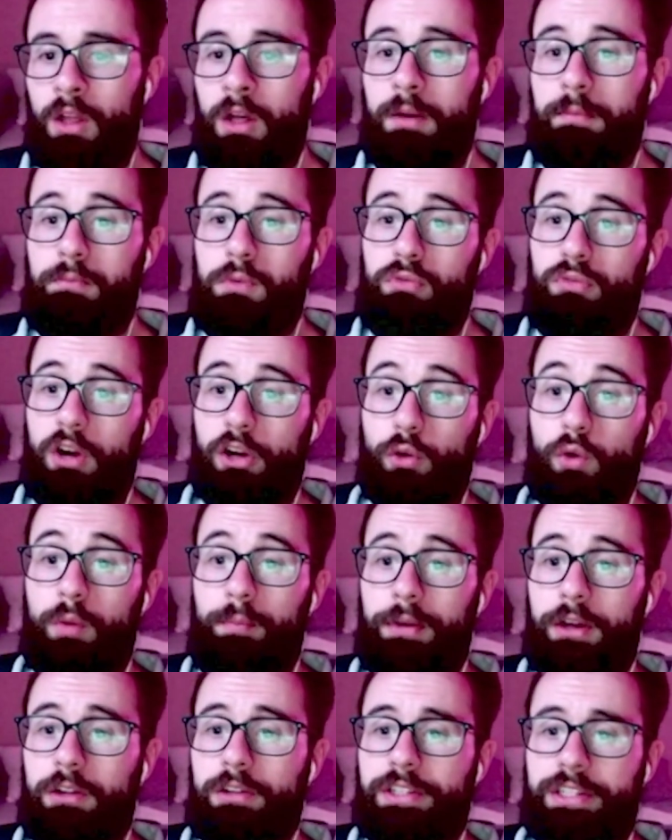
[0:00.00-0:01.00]
Moving on to
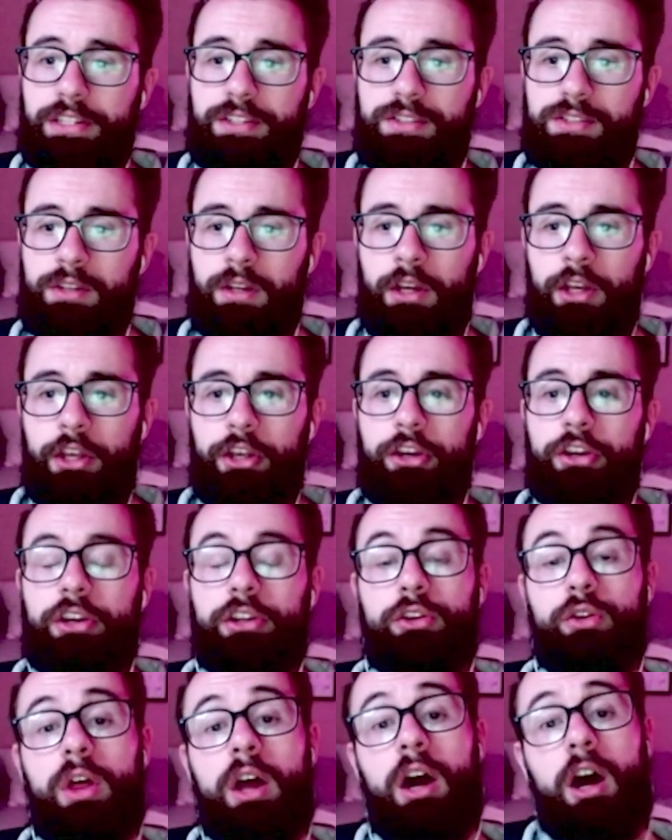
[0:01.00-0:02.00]
abilities. You can
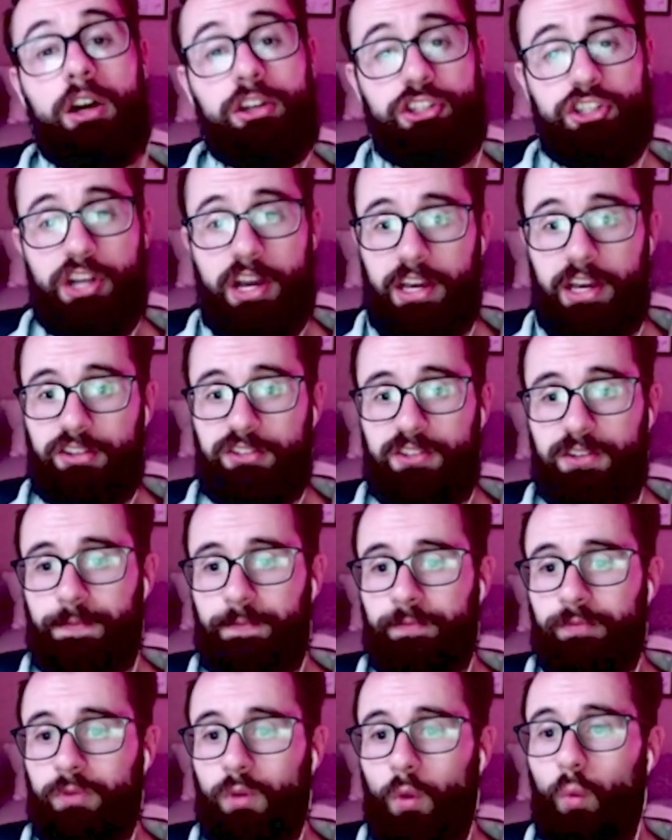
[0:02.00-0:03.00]
do that unchanged.
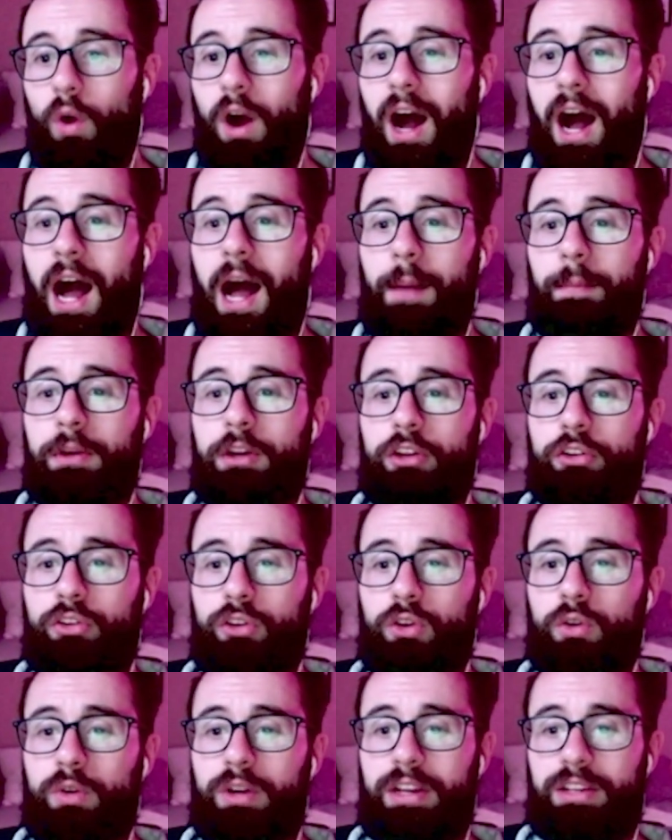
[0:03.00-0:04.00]
What I'm gonna
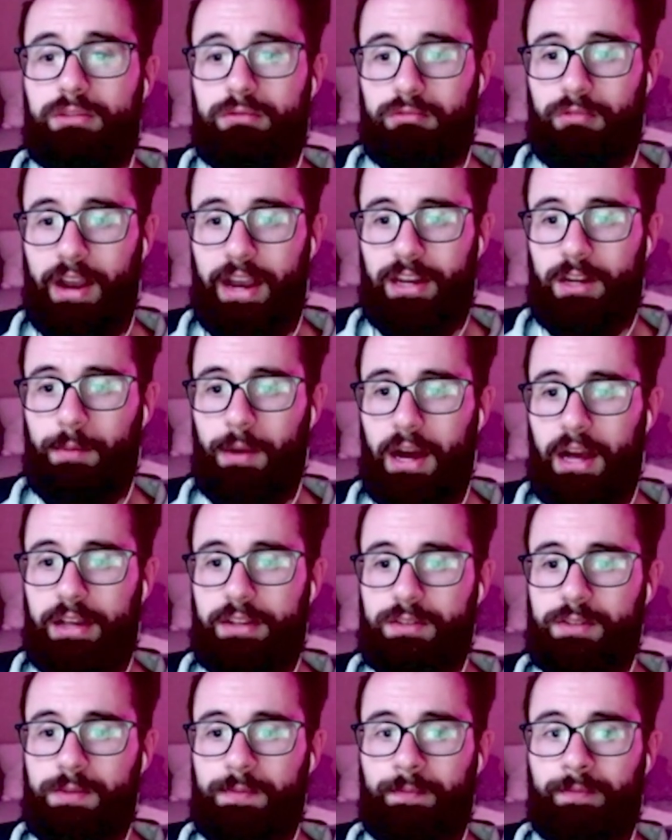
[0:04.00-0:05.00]
do is
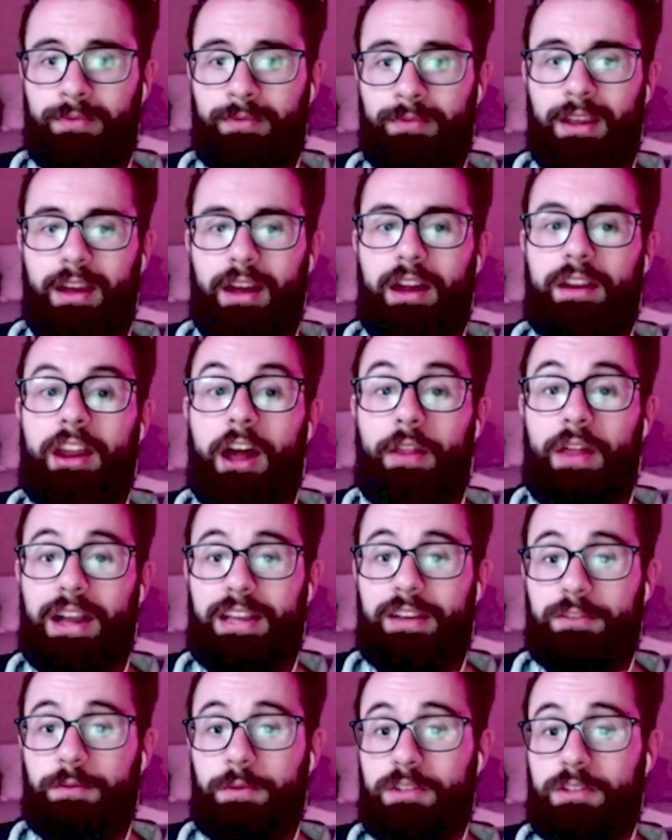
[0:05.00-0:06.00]
randomize. Now that
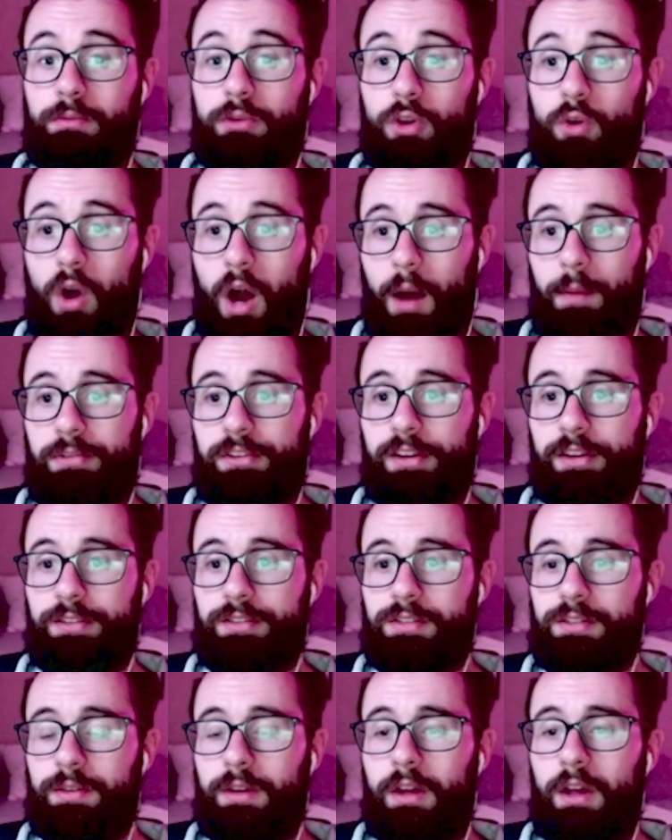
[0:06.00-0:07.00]
gives me some new
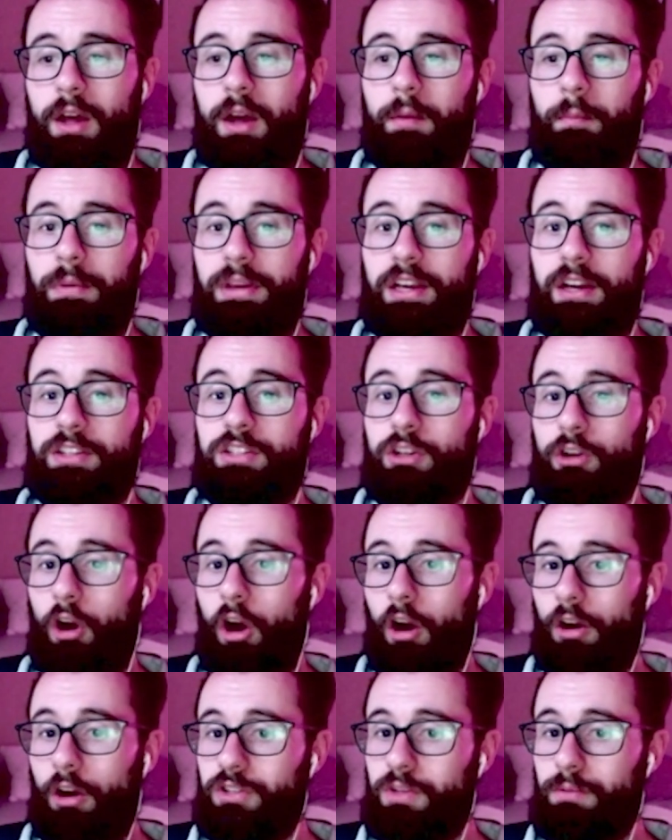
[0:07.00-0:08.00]
options because there
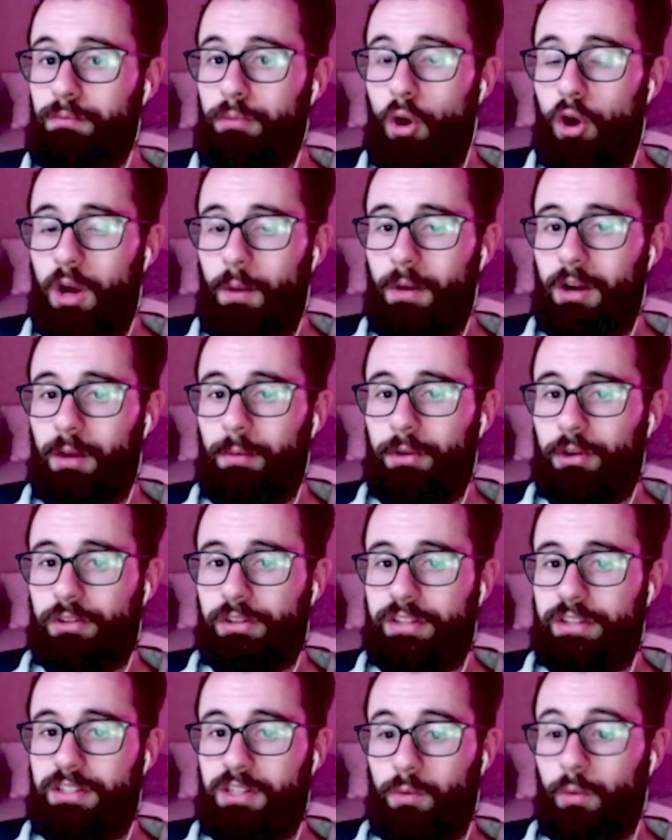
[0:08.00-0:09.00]
are some Pokemon
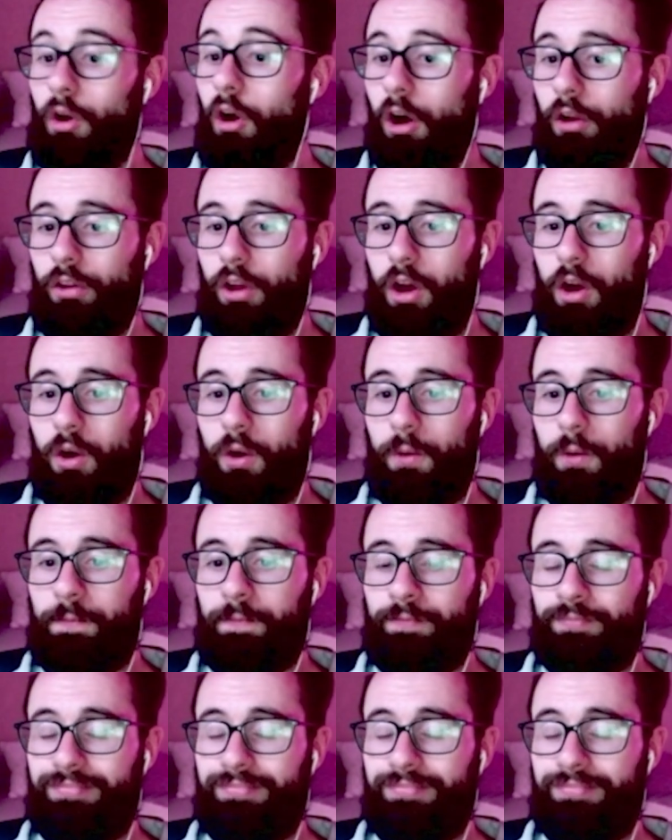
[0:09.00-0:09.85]
abilities, as we all know,